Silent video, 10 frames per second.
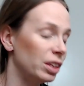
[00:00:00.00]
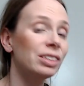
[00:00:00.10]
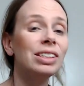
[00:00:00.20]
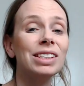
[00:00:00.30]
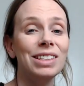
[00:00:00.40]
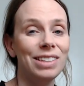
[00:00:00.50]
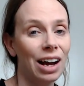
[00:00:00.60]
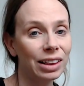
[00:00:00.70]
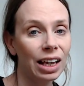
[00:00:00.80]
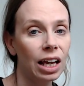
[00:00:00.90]
This is
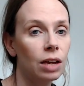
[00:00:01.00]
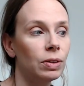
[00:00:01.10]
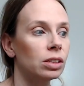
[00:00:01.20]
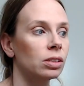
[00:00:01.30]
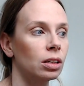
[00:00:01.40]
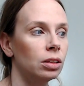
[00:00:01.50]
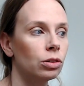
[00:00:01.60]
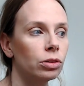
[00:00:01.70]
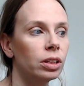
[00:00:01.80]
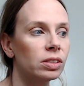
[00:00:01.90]
not that heavy. It's not
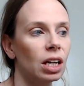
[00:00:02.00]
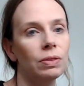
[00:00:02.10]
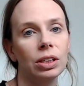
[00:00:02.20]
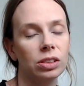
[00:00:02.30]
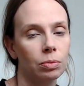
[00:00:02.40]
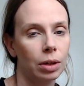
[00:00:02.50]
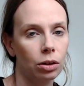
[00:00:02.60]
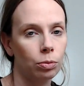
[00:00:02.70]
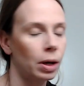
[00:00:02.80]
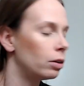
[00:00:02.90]
nearly as heavy as some of my
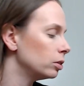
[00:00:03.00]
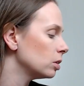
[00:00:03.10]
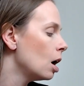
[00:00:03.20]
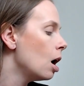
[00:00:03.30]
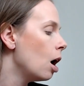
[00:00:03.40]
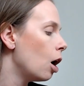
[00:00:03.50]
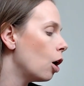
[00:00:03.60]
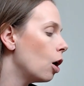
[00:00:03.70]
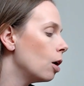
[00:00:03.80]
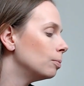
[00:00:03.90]
other palettes.
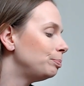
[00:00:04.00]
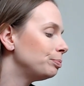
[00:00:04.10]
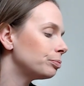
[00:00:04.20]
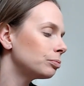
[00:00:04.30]
And